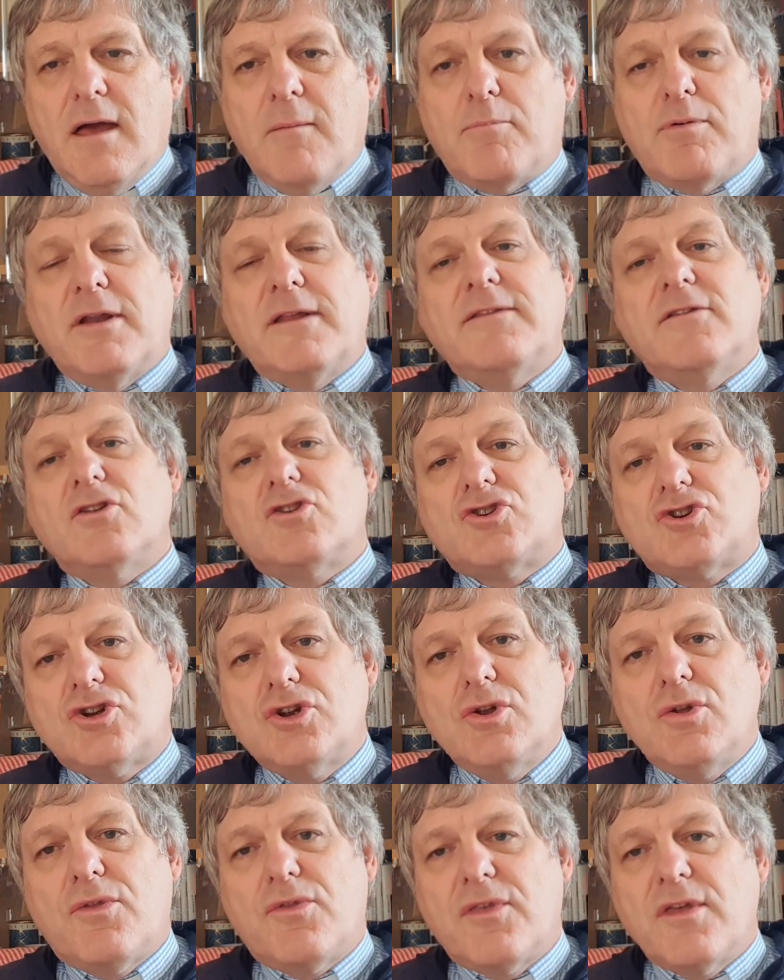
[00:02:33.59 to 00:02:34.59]
bring the
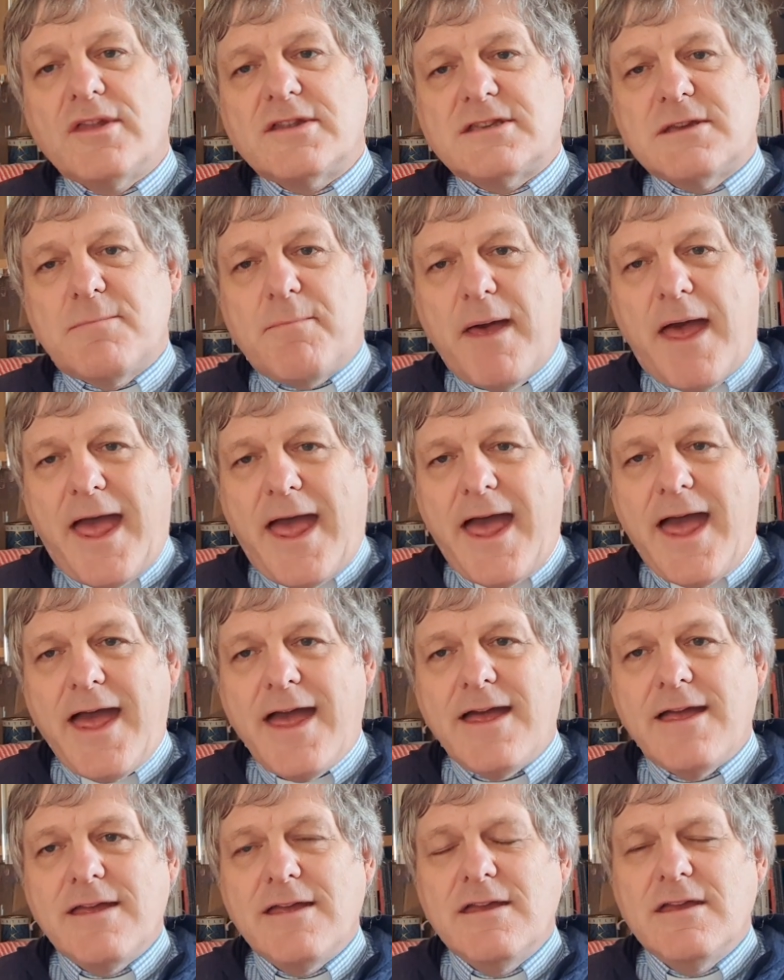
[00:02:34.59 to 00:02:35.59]
truth to
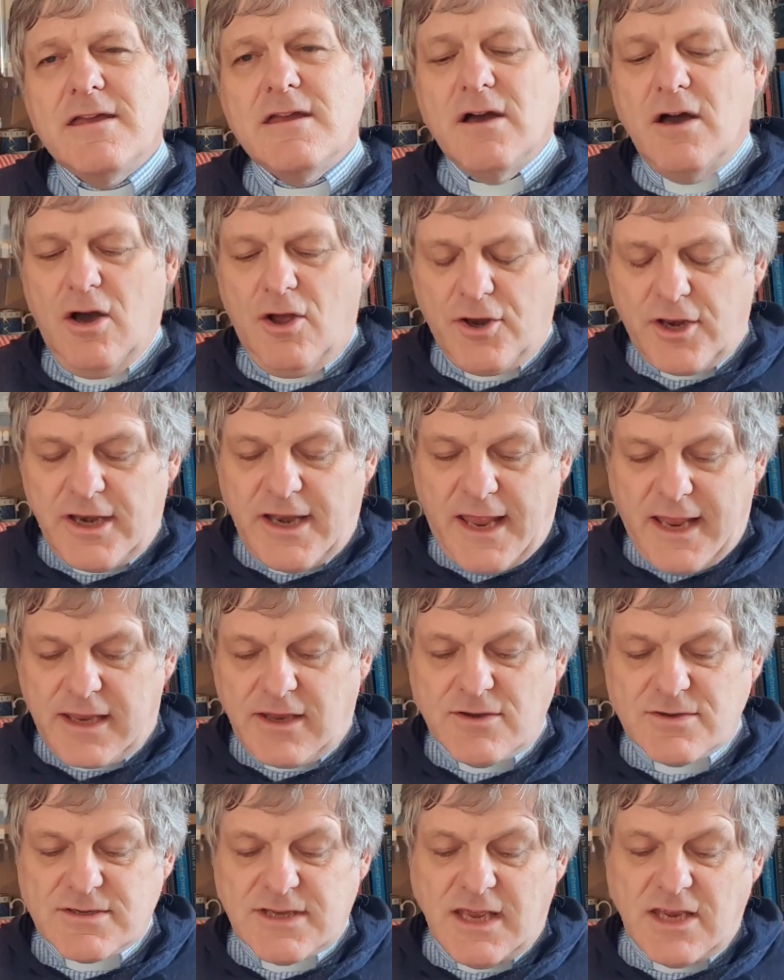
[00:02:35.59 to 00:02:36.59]
bear on an
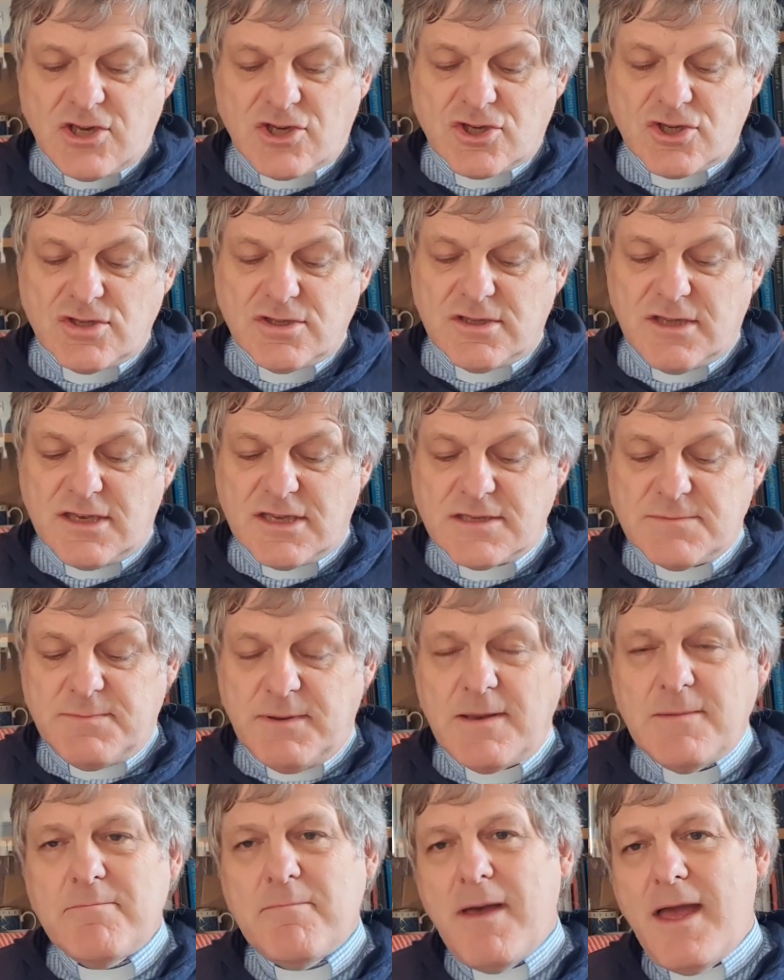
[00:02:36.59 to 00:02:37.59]
accusation that has
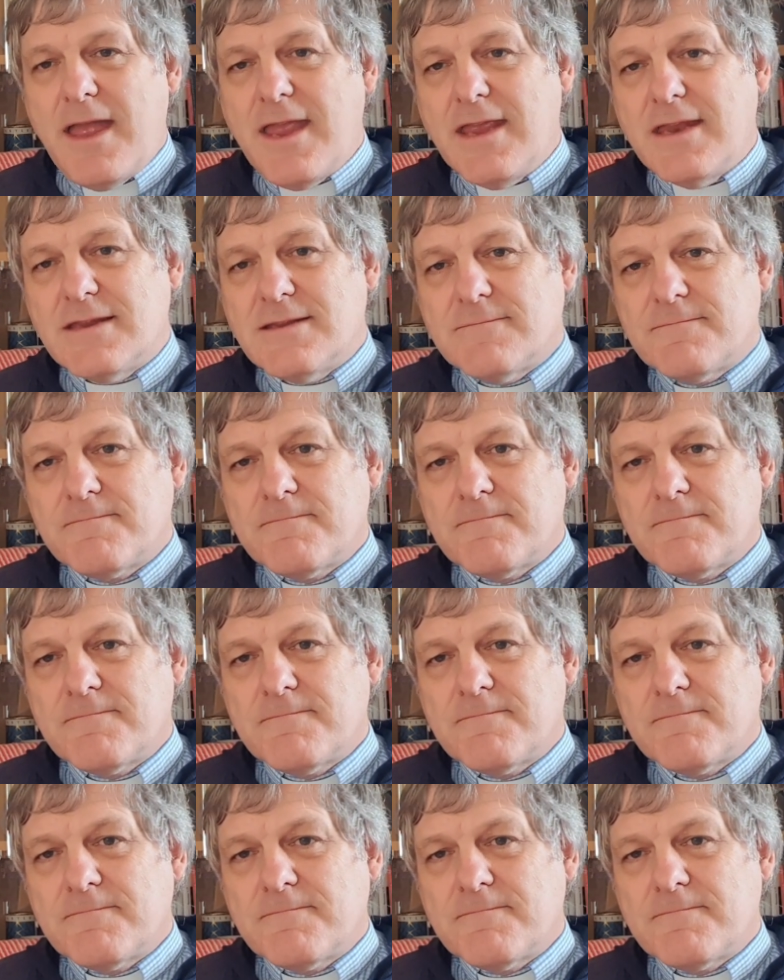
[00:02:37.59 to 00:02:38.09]
been made.